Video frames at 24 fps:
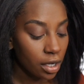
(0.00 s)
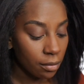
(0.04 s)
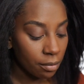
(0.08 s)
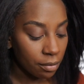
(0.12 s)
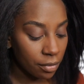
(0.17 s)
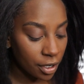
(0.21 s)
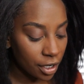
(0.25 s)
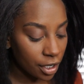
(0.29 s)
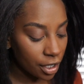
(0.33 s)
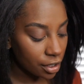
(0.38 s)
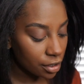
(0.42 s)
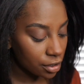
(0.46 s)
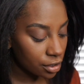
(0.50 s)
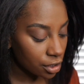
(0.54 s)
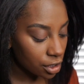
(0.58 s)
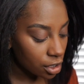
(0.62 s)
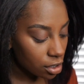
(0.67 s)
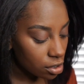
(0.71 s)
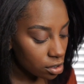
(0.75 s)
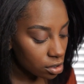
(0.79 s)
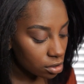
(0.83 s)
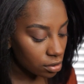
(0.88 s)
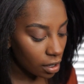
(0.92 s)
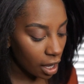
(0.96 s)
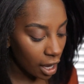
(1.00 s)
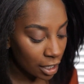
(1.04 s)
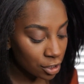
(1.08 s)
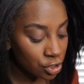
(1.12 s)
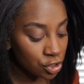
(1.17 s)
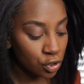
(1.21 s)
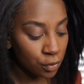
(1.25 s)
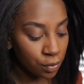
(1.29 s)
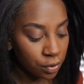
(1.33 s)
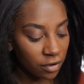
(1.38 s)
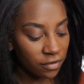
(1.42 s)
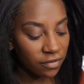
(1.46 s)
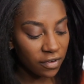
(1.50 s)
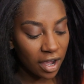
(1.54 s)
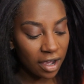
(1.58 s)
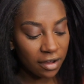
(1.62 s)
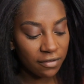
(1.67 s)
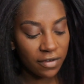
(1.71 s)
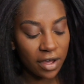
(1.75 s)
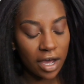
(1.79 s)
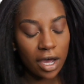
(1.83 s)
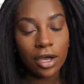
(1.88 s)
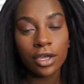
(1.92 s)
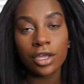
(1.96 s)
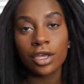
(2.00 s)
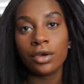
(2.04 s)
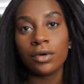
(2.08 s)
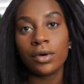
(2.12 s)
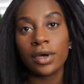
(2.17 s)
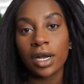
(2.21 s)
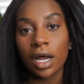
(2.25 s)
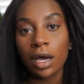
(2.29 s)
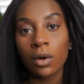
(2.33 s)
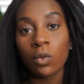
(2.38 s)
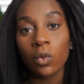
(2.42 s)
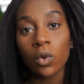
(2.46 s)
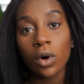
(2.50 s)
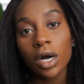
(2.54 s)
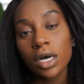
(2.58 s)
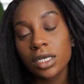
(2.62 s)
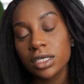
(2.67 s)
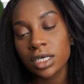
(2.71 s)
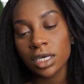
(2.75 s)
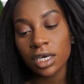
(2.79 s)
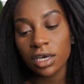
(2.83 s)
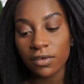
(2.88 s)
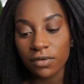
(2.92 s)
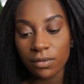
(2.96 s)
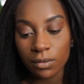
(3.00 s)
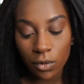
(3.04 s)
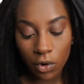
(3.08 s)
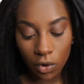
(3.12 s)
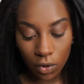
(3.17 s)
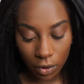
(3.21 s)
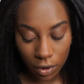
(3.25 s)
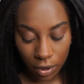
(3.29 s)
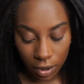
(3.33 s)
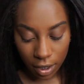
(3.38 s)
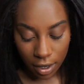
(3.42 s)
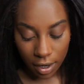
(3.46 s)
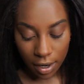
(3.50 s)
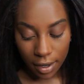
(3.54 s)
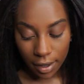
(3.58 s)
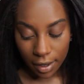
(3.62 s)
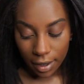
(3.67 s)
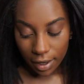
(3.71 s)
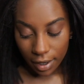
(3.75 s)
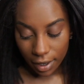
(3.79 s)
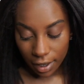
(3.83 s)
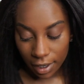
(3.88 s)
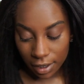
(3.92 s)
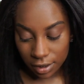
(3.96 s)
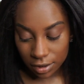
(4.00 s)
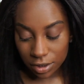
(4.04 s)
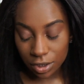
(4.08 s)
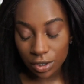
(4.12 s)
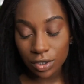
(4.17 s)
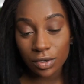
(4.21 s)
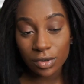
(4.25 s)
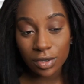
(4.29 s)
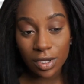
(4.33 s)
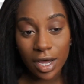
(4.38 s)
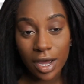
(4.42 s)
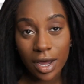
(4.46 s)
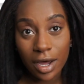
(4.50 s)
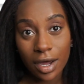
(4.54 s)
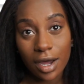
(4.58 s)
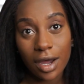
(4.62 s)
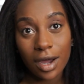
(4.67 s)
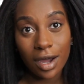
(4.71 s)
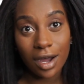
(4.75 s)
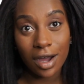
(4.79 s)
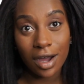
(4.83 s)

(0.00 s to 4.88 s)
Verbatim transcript: But, you know, I do provide value, and I want to give more. And to do that,